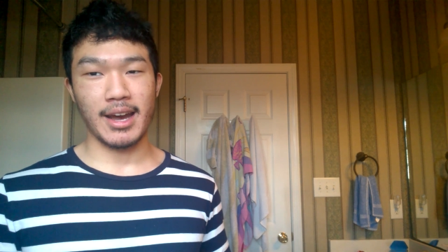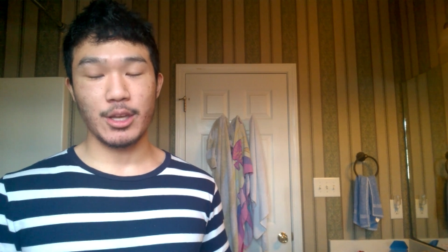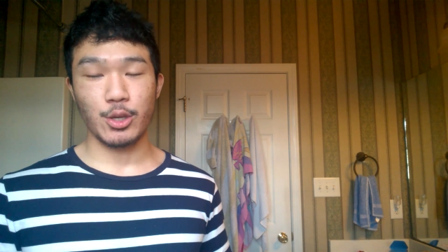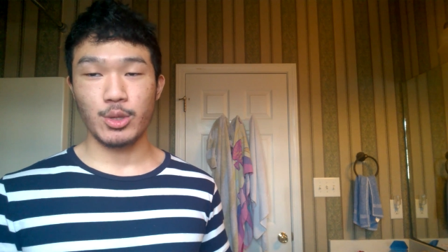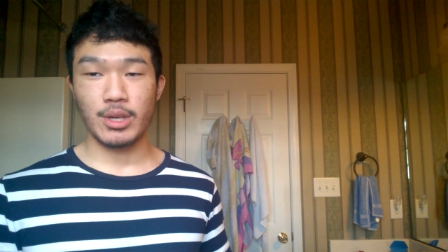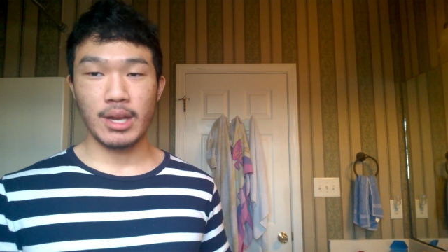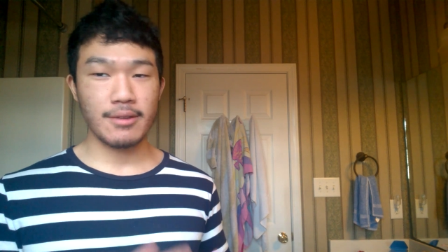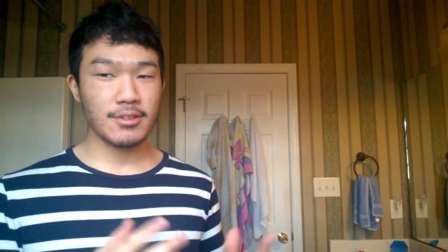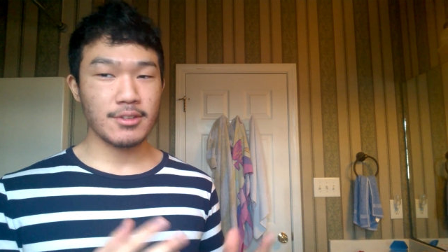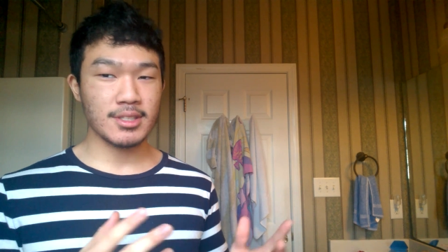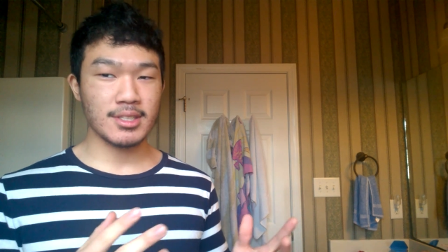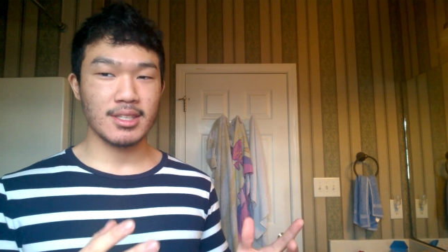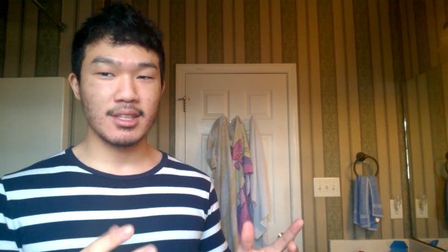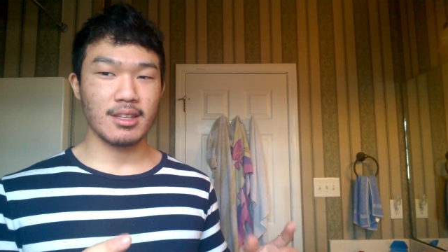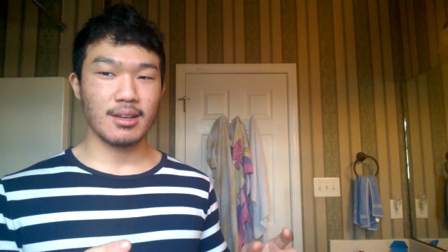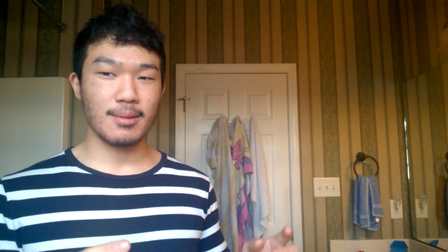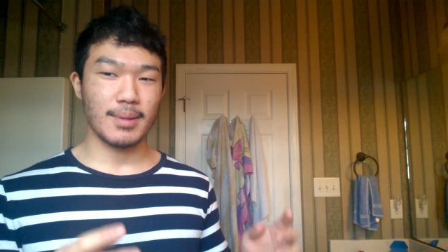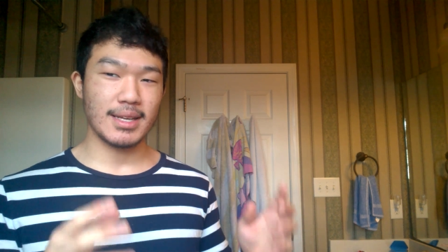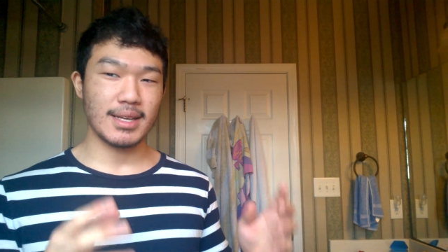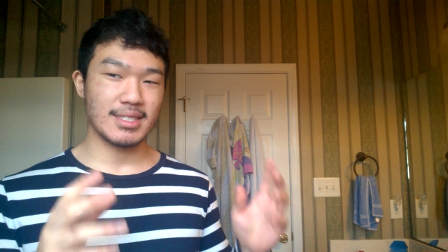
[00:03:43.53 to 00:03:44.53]
You never see
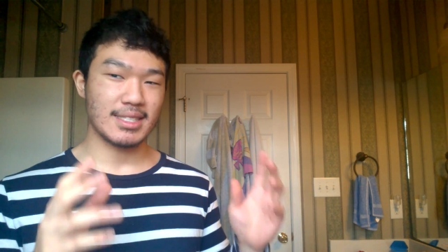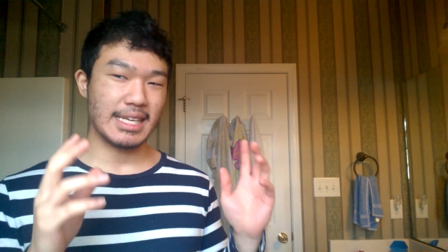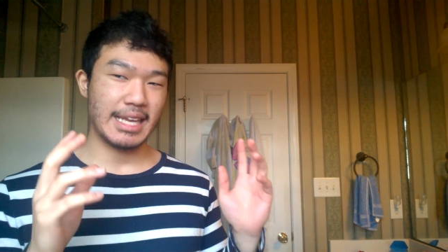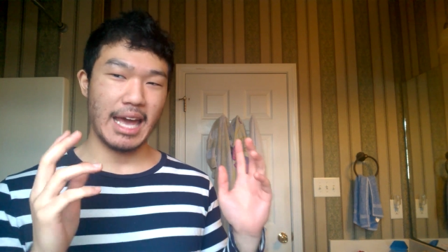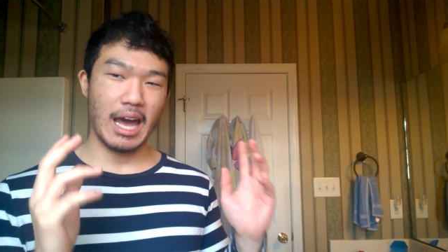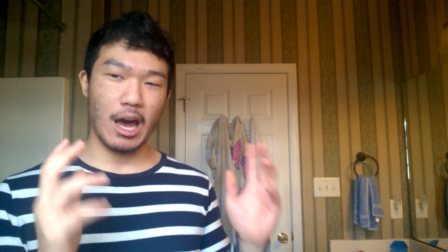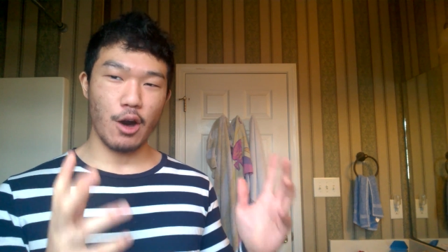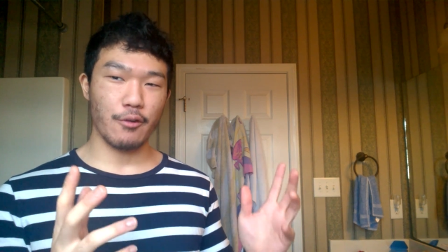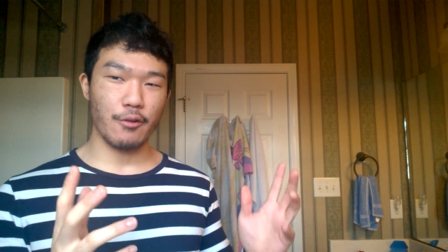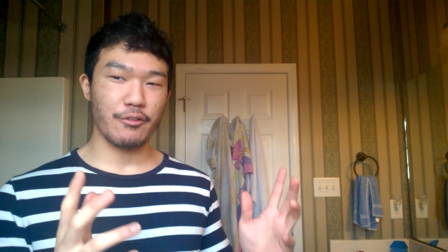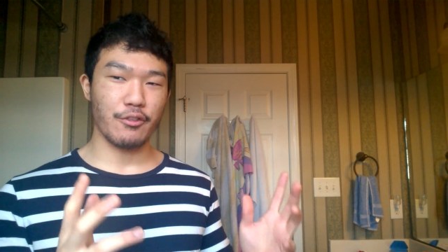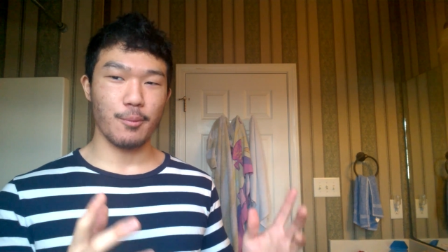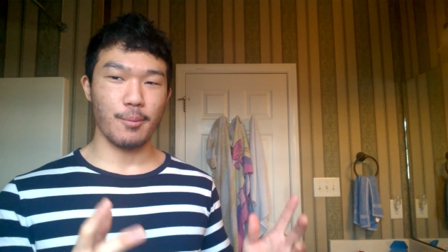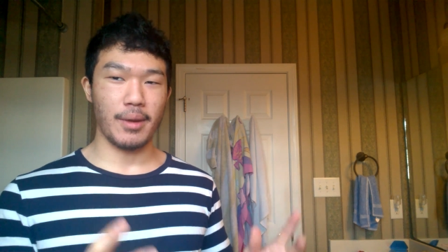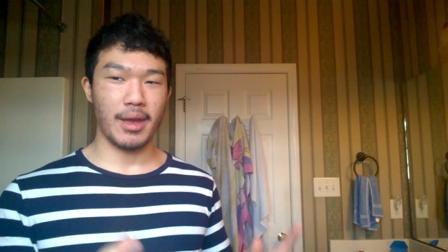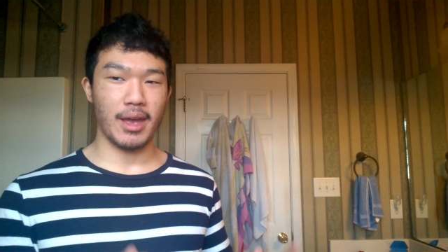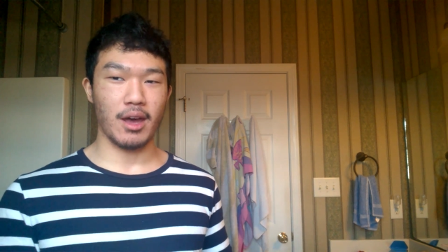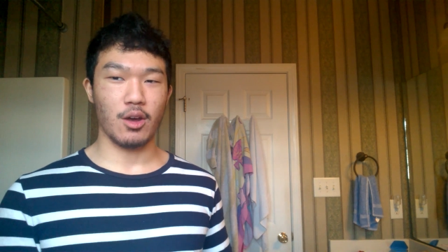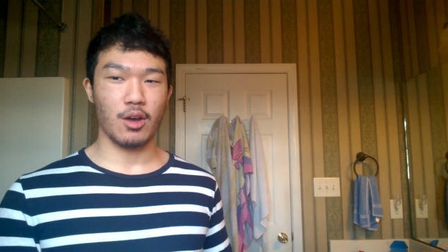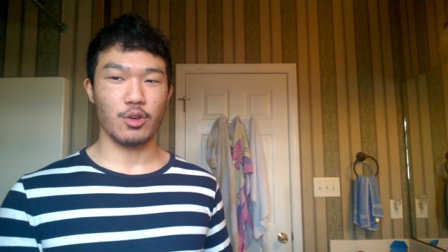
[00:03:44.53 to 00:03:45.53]
them as the alpha
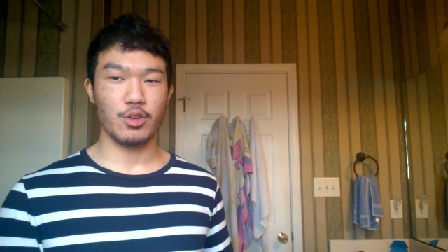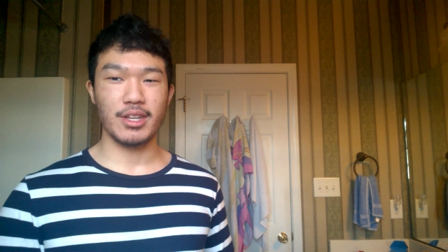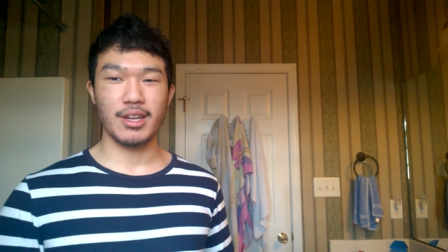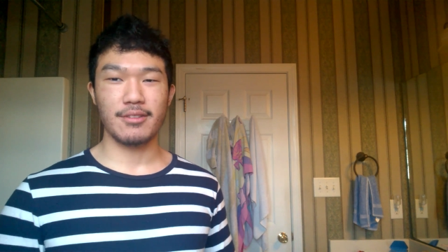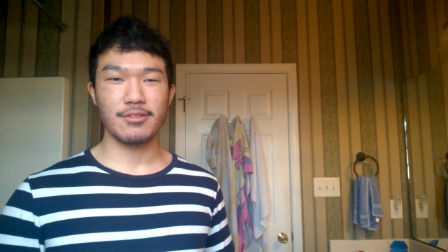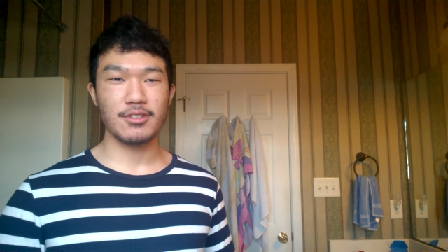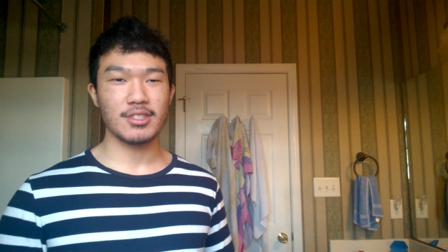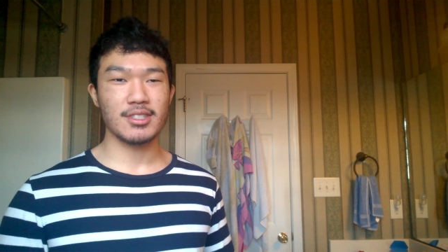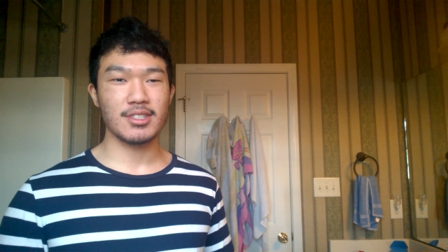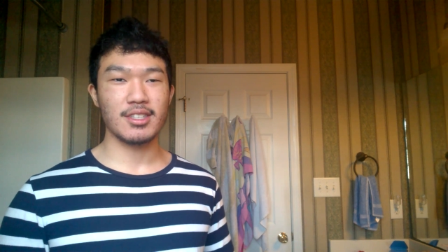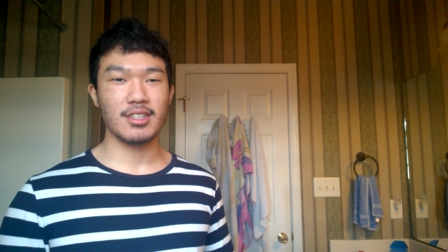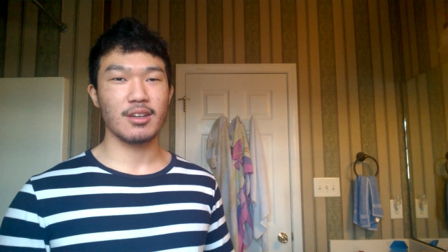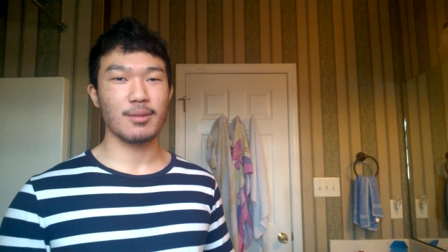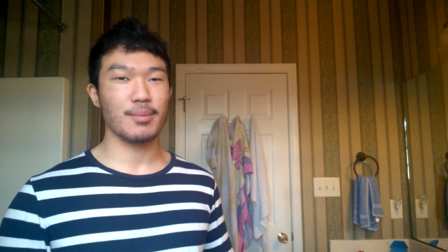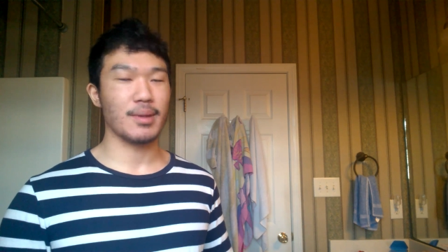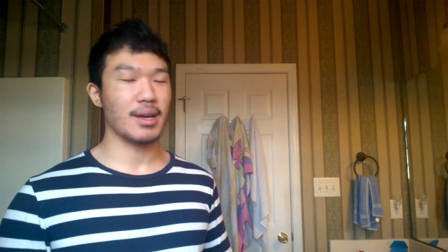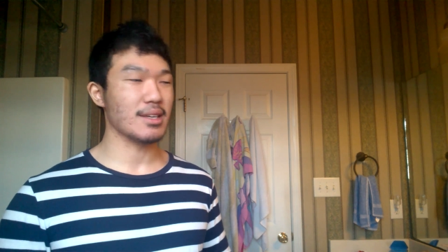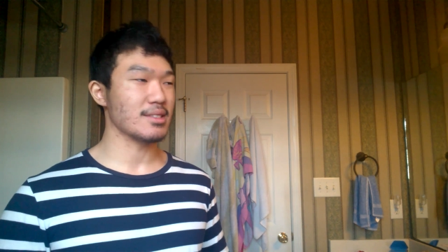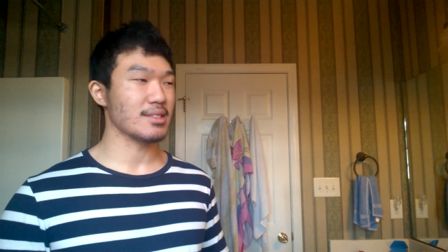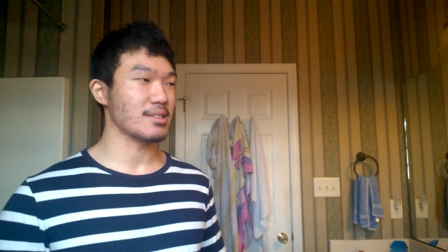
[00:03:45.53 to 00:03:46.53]
male. You never see
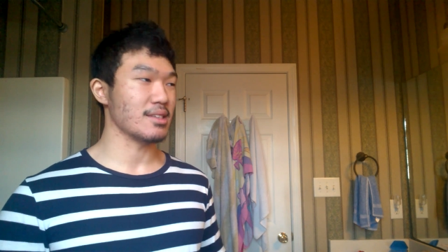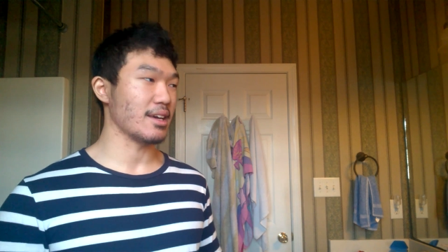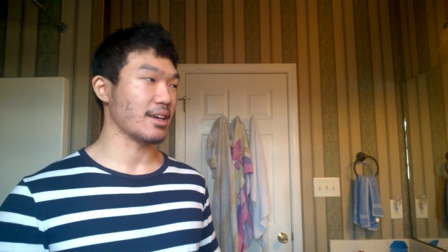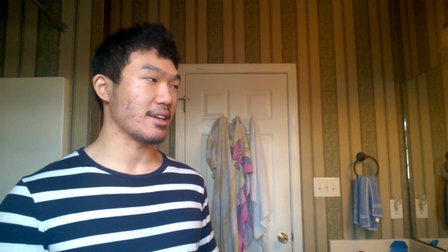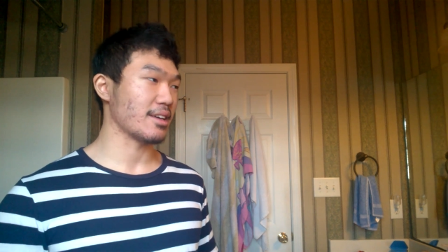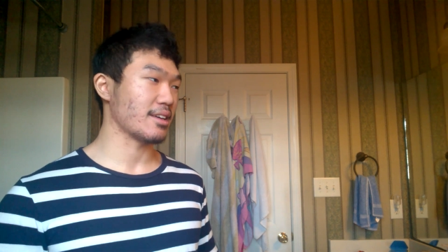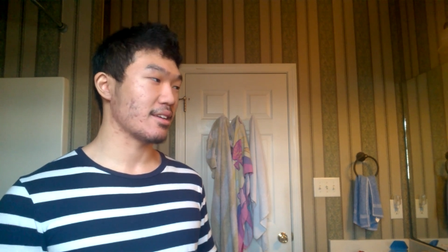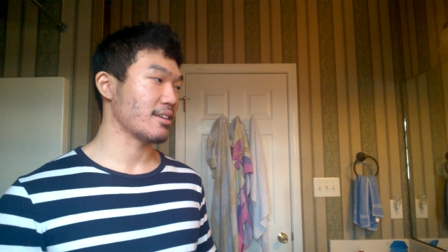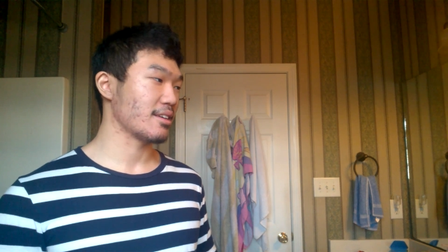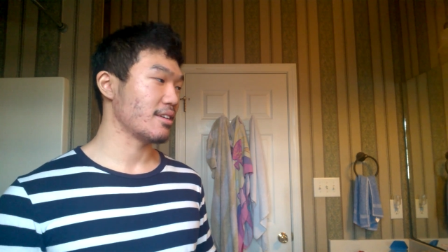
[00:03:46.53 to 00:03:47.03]
them as like,